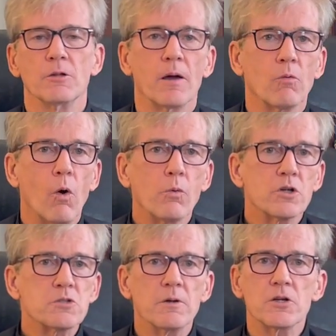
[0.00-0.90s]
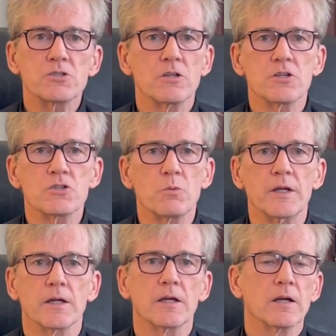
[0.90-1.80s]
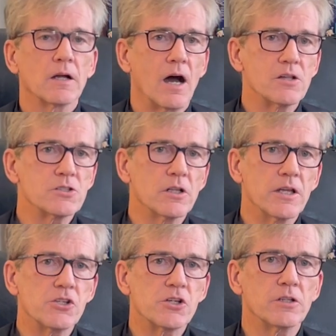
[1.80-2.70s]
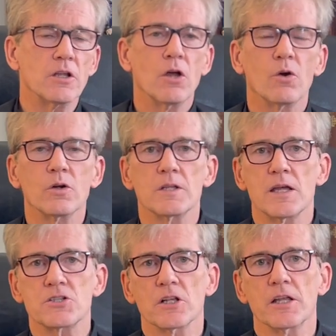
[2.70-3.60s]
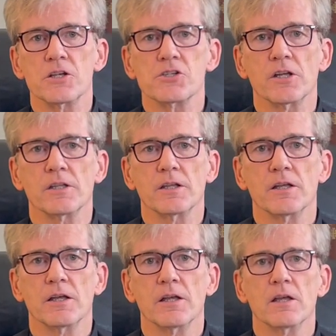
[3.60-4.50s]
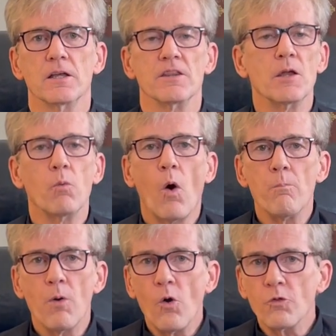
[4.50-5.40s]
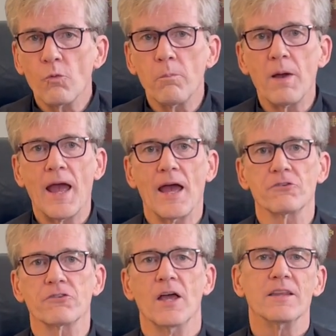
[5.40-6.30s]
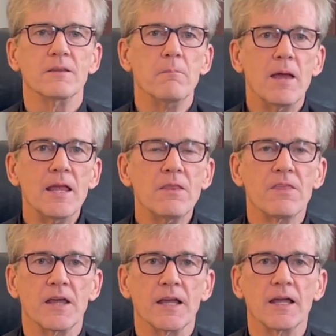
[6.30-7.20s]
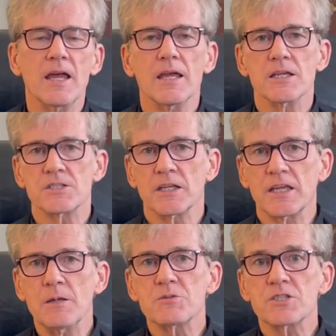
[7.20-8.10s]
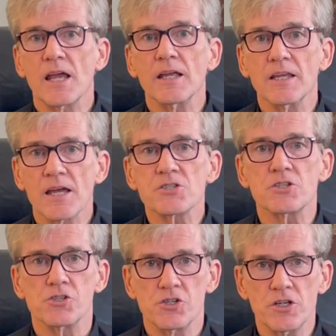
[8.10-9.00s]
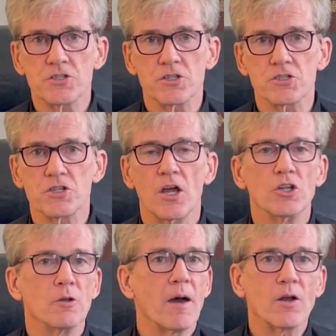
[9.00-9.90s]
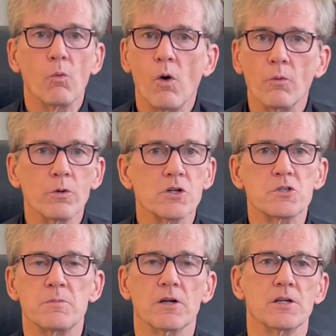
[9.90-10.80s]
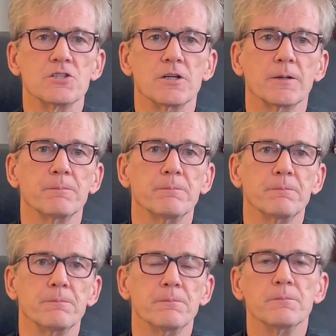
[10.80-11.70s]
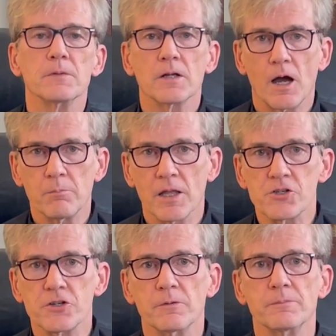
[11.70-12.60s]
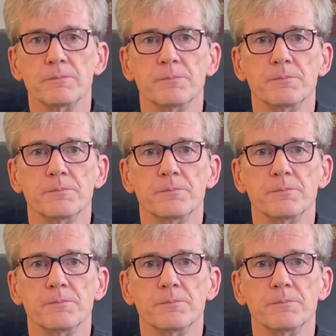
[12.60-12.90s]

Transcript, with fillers: no matter what we're experiencing this week, consolation or desolation, they will, both will pass. The main thing is to keep saying yes to Jesus no matter what we're experiencing. God bless you.